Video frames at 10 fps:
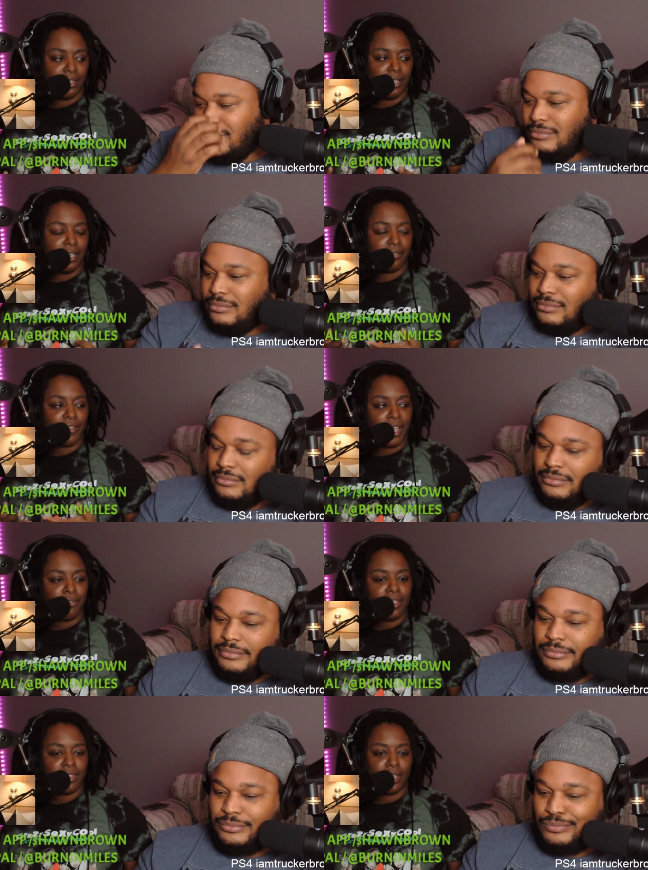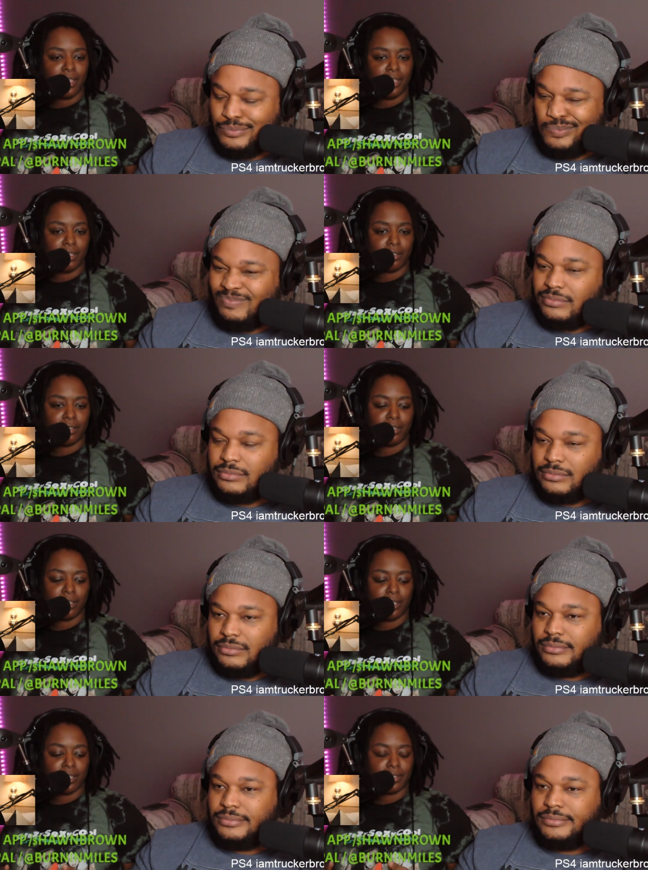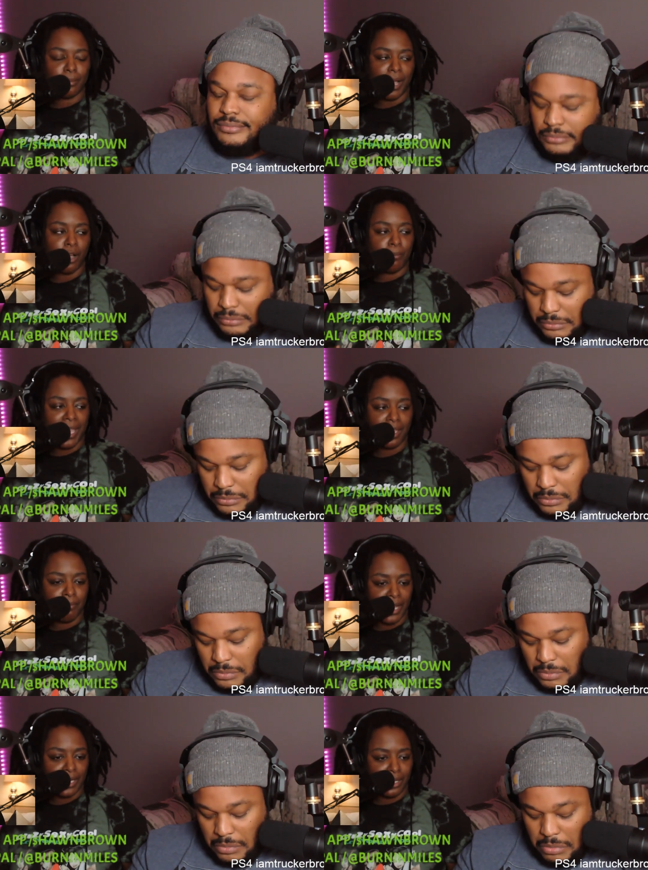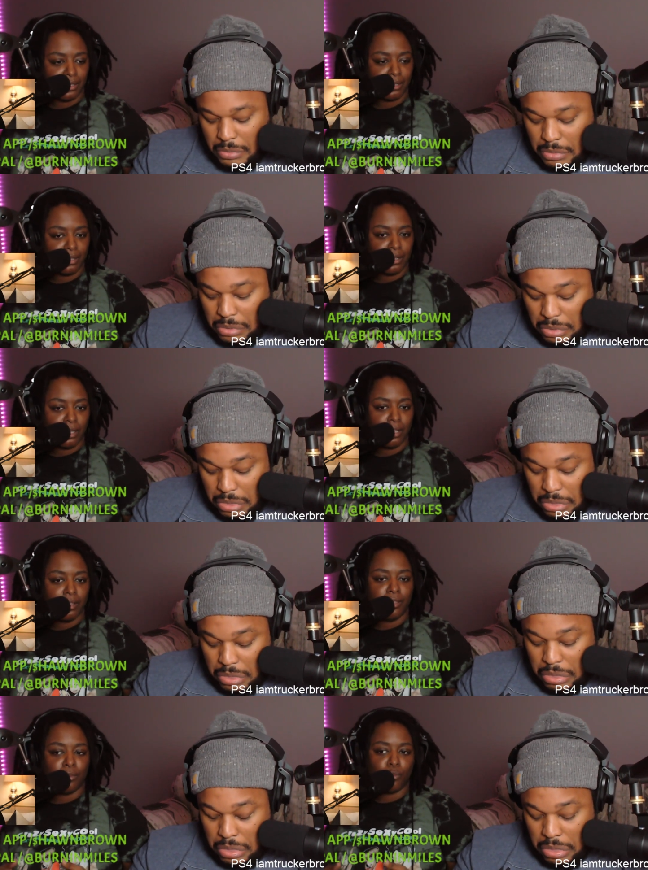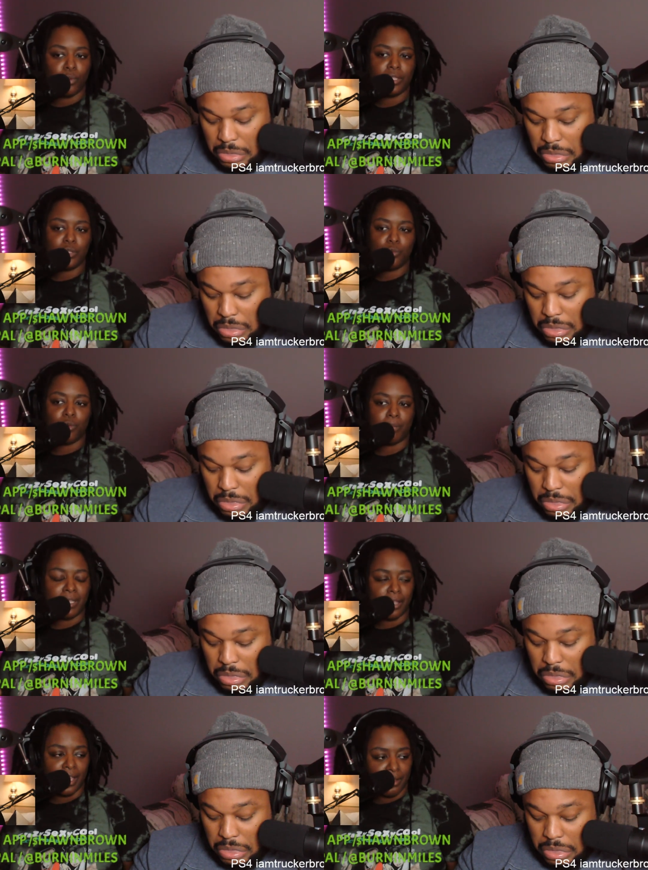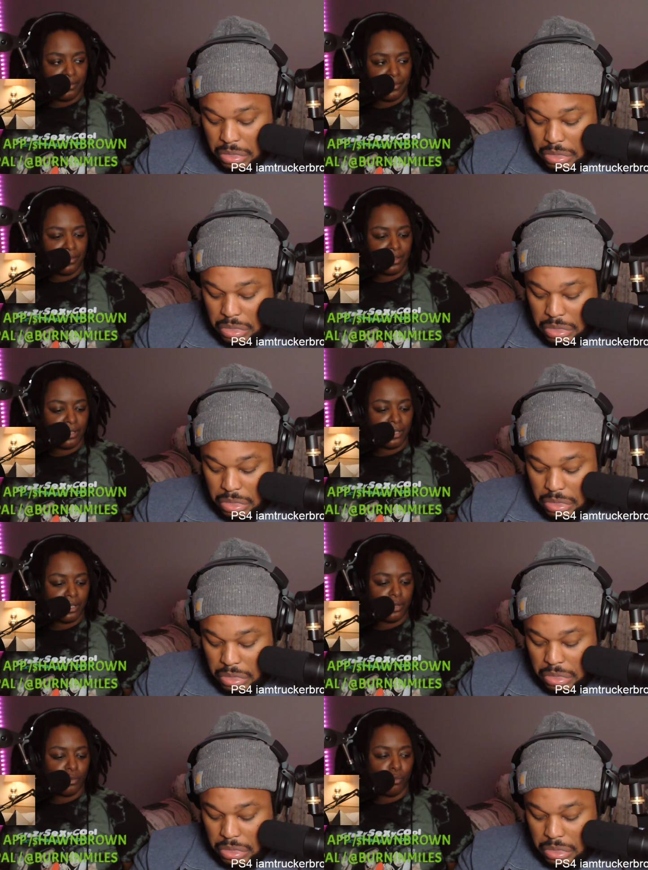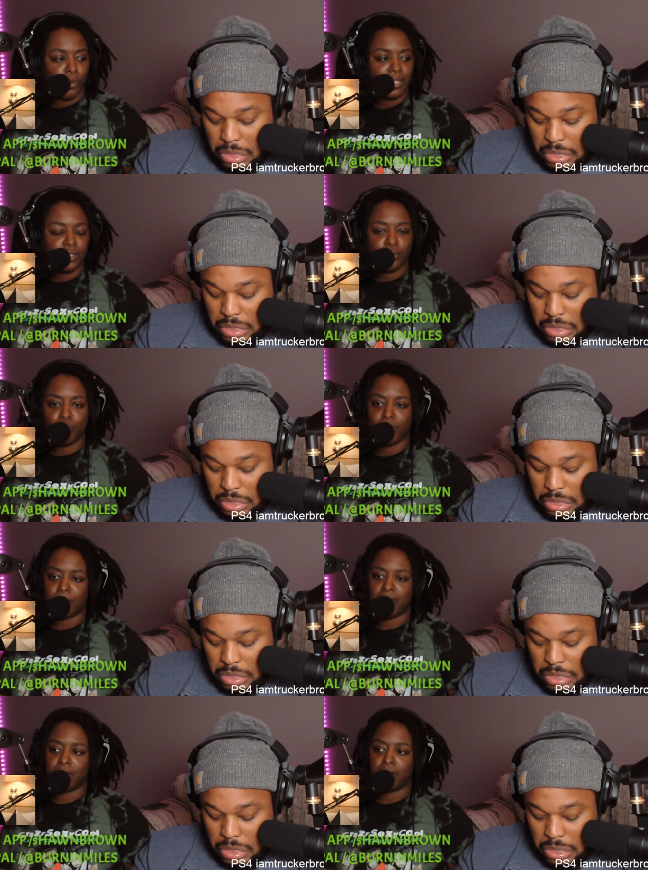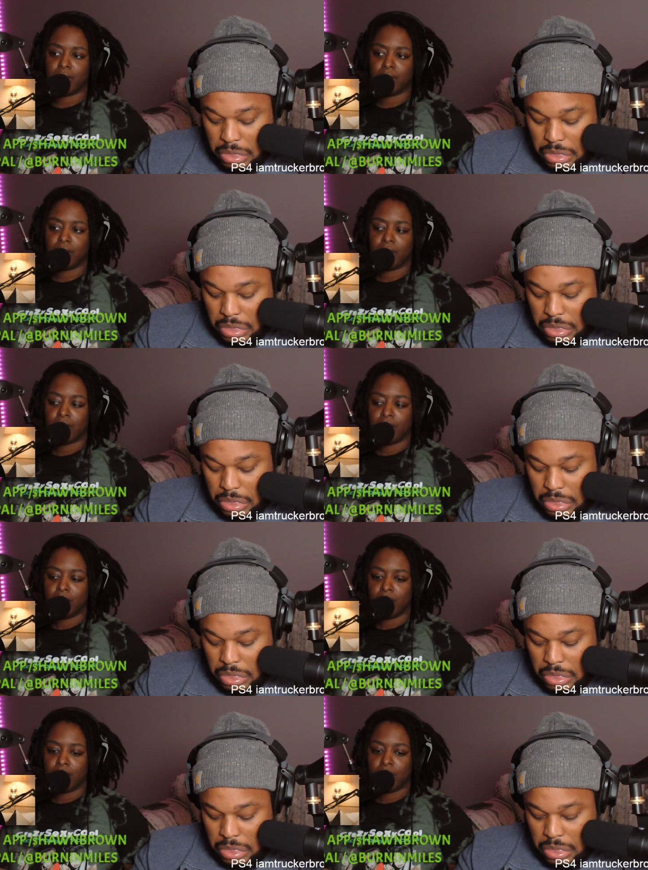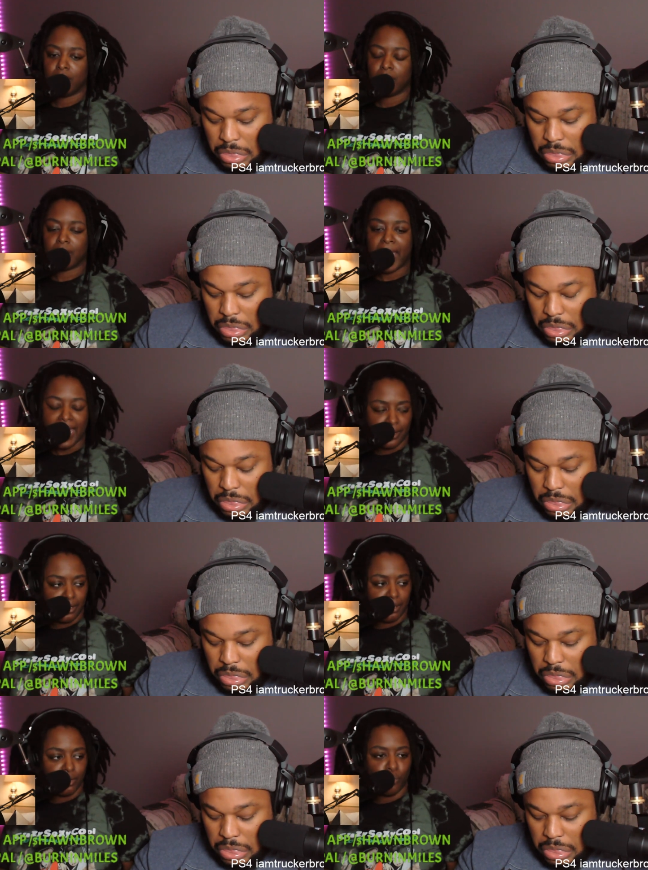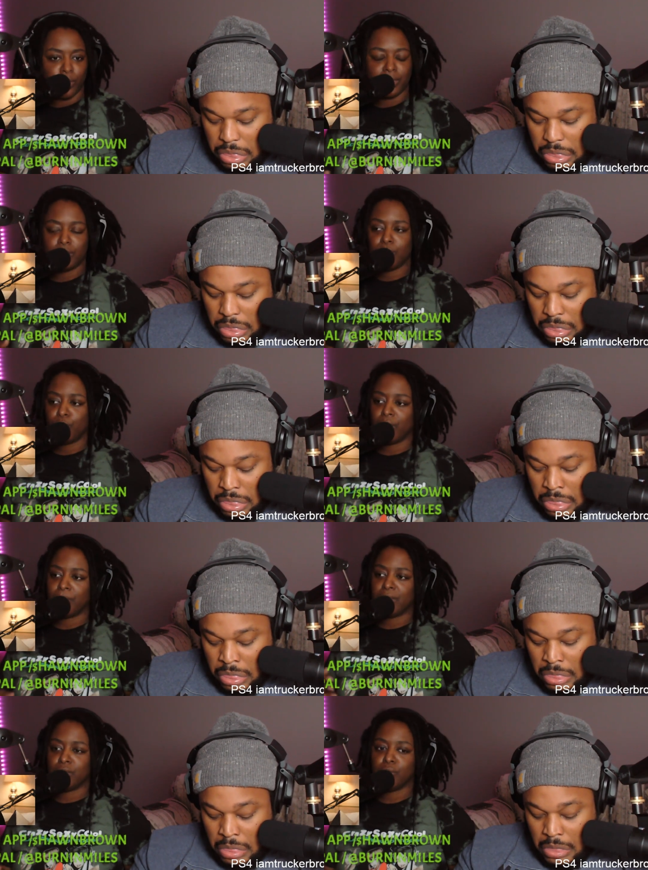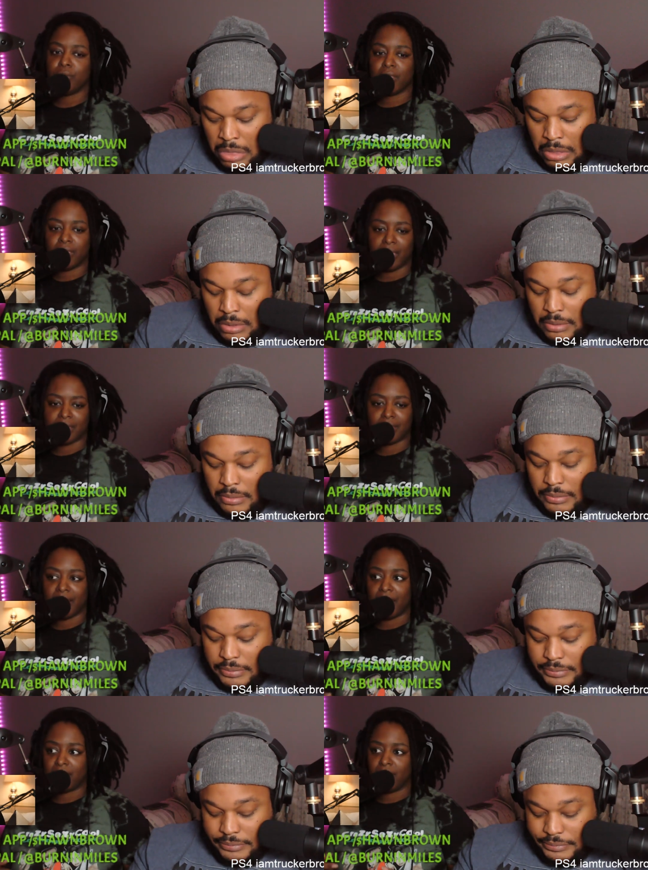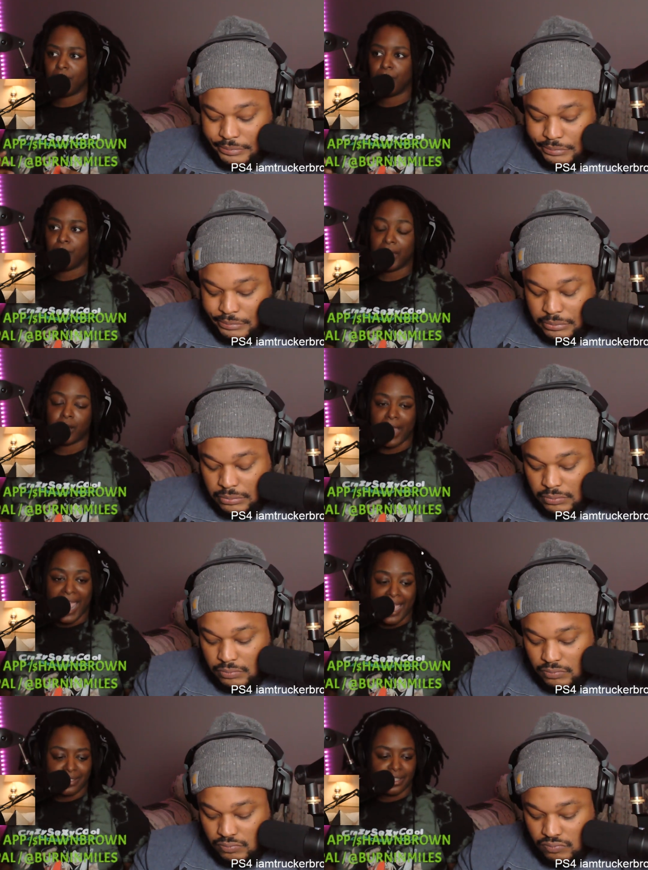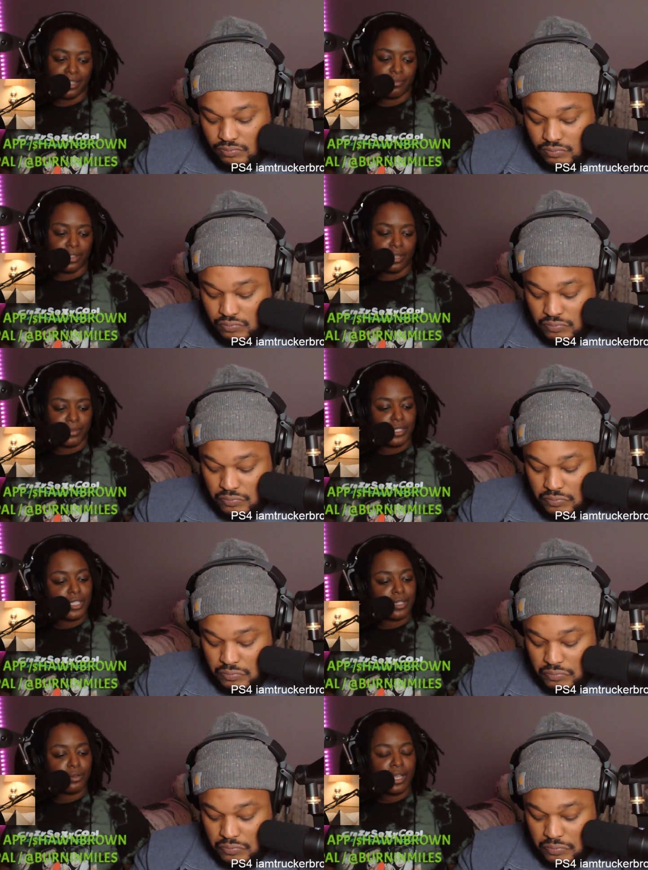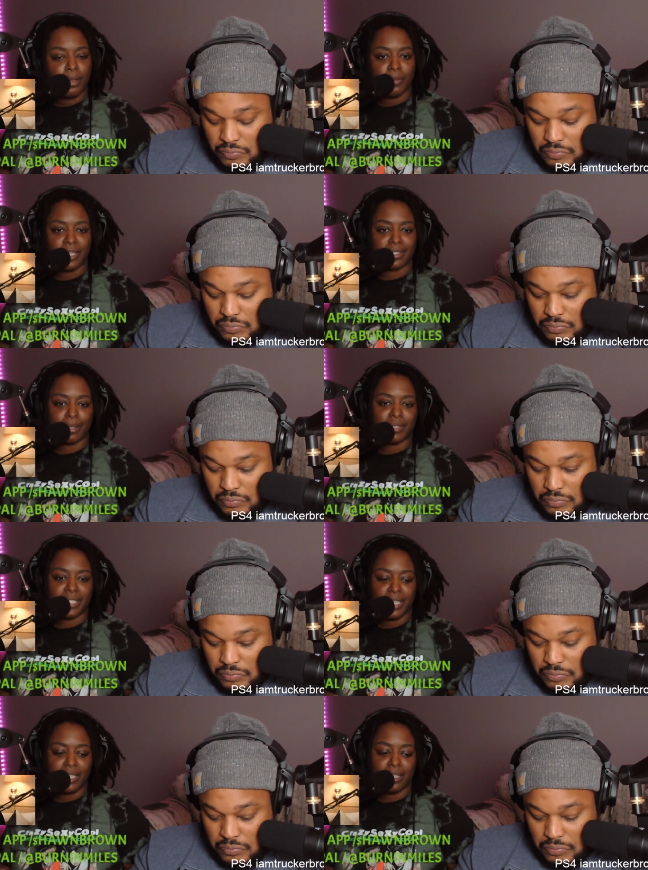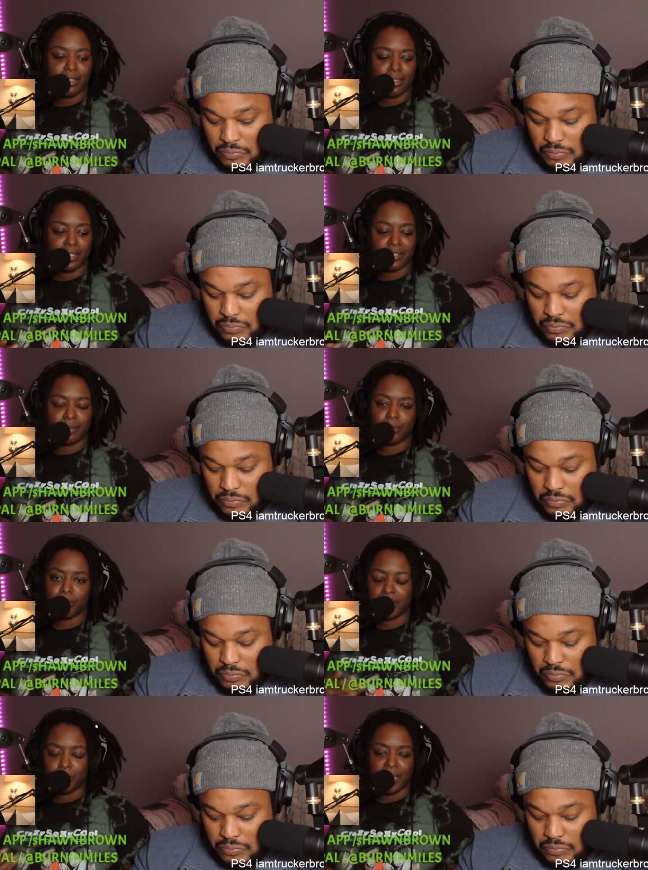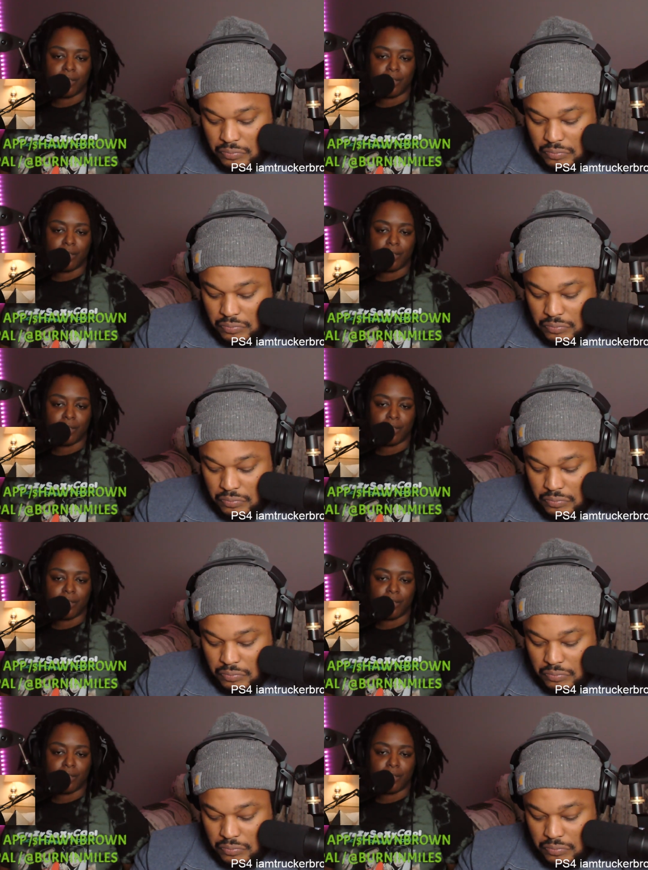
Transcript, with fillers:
Speaker 1: if everything is about making money, then when do women love? When do women cater? When do women do the things that men are asking for them to do? Because I'm seeing this to be a